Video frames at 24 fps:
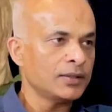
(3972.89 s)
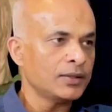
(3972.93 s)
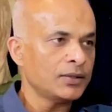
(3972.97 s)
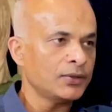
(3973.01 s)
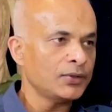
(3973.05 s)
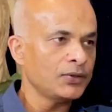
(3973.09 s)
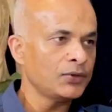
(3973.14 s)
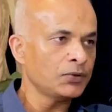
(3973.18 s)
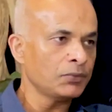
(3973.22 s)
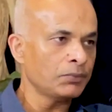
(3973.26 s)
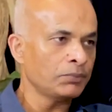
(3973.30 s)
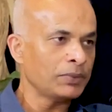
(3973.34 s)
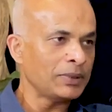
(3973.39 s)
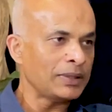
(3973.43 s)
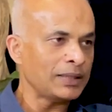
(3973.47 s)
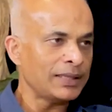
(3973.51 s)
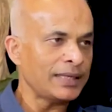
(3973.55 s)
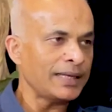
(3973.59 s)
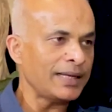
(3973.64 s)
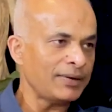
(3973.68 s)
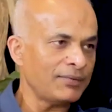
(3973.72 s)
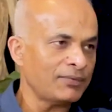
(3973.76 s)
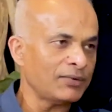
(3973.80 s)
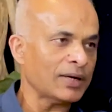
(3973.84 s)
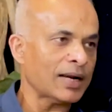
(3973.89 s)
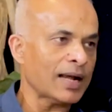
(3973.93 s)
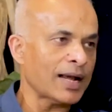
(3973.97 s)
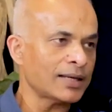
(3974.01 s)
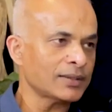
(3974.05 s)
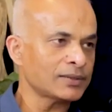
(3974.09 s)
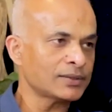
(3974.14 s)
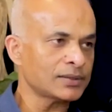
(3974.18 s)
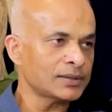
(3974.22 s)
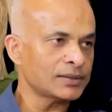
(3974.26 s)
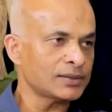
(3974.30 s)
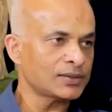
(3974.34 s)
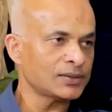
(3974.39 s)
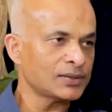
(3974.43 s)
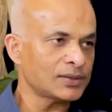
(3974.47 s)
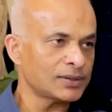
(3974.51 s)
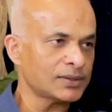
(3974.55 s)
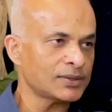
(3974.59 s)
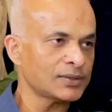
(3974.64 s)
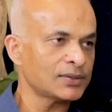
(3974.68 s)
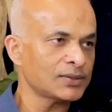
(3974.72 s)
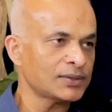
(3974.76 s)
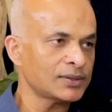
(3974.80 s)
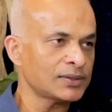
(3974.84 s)
you believed as a
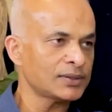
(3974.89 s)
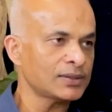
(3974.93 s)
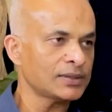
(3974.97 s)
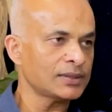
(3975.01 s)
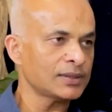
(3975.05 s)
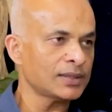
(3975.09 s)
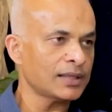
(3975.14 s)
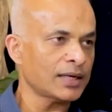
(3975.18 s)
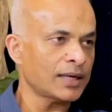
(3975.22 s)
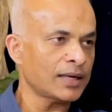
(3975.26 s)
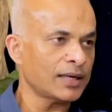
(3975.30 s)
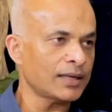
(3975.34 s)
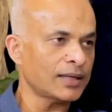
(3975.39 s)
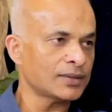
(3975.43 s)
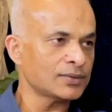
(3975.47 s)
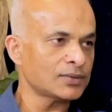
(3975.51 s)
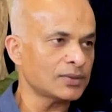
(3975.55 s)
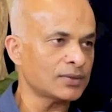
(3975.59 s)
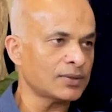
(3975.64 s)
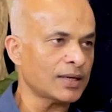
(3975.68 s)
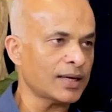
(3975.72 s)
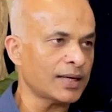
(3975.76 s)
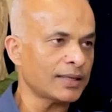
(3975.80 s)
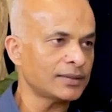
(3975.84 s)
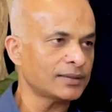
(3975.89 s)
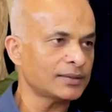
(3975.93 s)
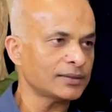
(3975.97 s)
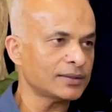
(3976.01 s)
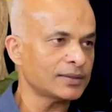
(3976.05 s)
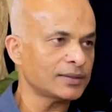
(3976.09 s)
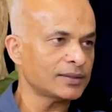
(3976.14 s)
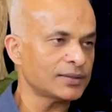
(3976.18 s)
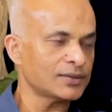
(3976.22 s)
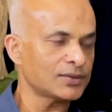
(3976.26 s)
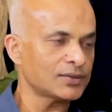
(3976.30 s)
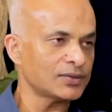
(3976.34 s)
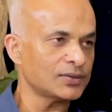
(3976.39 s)
citizen and as a writer and as a